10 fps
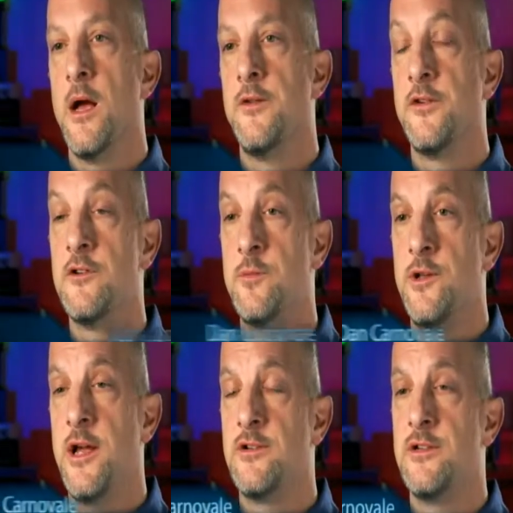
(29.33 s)
A surge
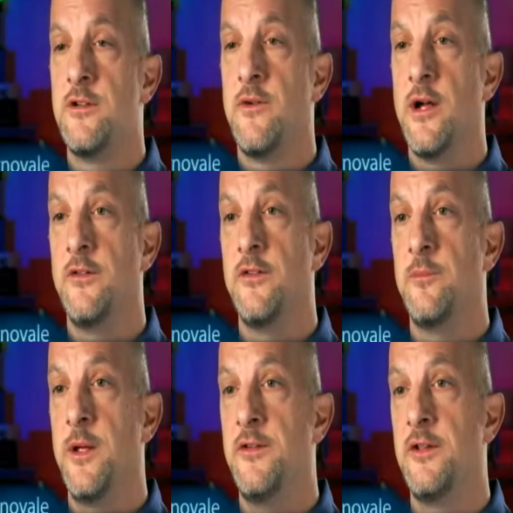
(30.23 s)
protection device
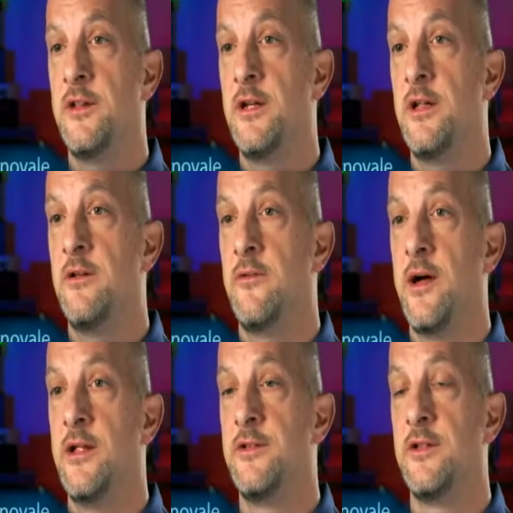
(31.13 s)
is basically a
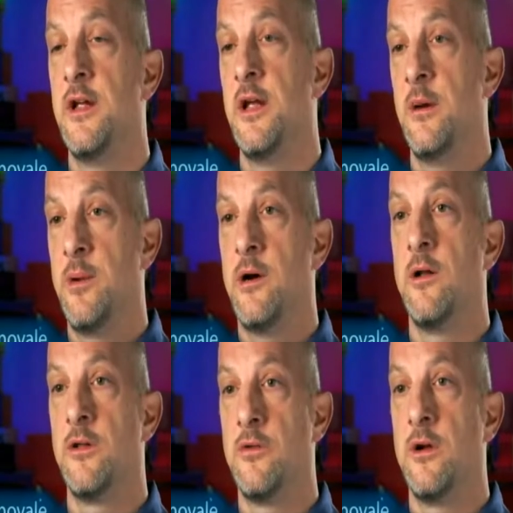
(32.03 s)
device, power
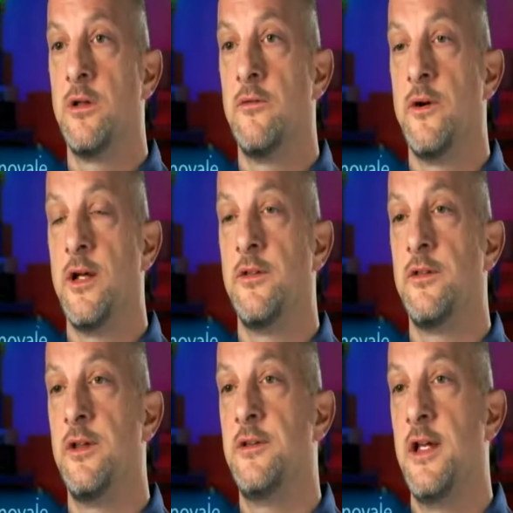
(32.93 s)
electronic device,
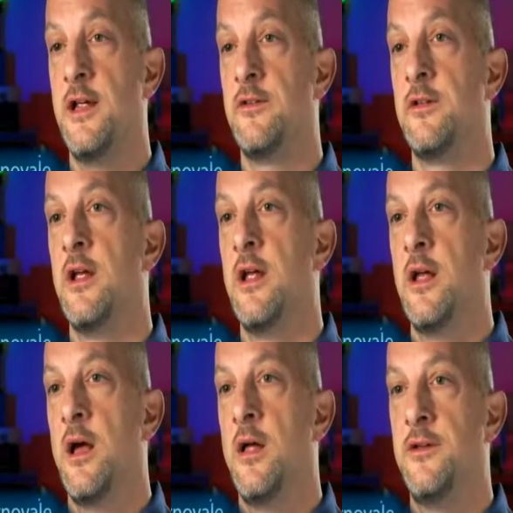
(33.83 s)
that takes
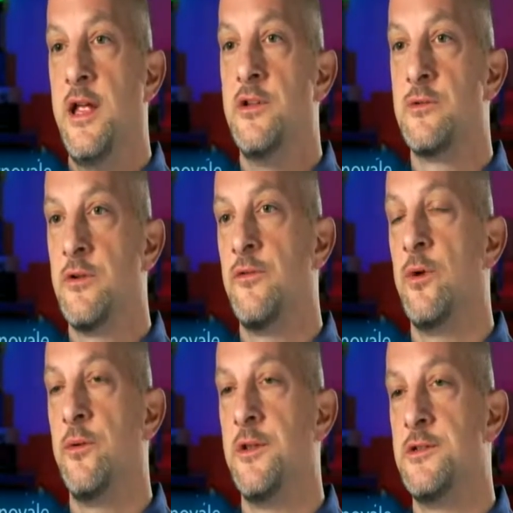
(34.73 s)
a dangerous
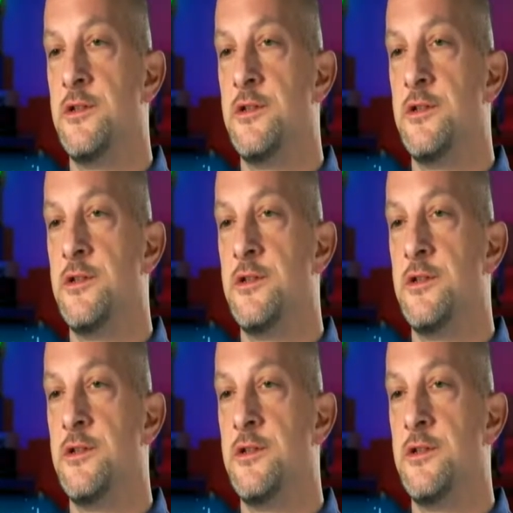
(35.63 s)
voltage